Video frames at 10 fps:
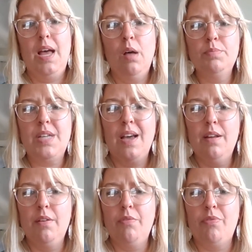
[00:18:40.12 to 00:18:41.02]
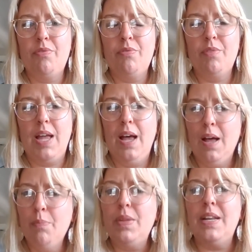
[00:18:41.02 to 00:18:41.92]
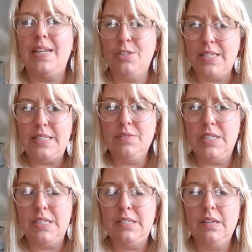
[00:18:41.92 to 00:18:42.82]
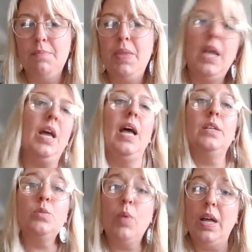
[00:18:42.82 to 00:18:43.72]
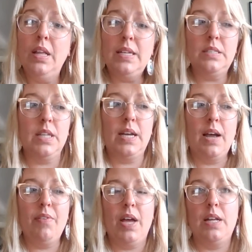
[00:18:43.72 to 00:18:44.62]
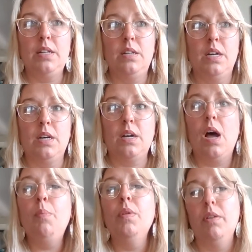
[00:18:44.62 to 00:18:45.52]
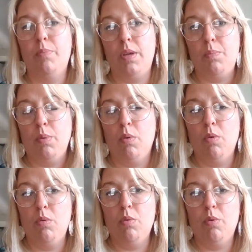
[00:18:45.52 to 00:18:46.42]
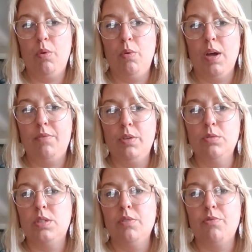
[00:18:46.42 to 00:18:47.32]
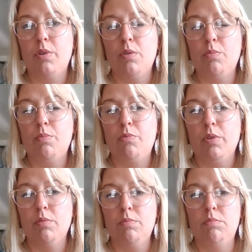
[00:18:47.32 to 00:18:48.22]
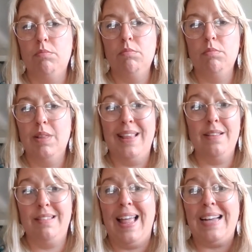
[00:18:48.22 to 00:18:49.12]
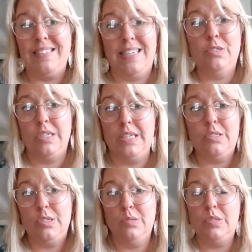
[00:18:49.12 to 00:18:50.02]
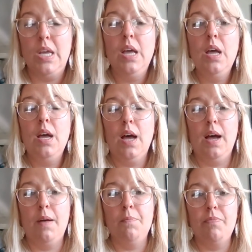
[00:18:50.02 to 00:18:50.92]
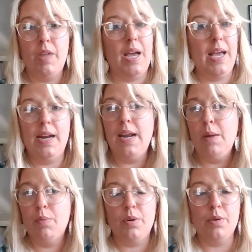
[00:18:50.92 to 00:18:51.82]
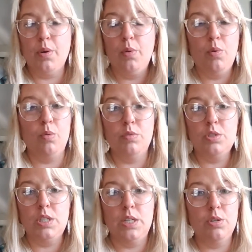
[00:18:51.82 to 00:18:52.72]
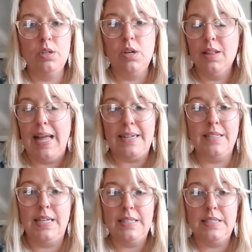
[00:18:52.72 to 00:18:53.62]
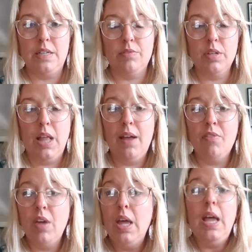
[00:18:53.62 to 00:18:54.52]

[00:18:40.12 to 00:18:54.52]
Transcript: helps kind of help the digestive system, as well as I've had a couple of people who have used it for lactation issues. I had a neighbor who she could not lactate to save her life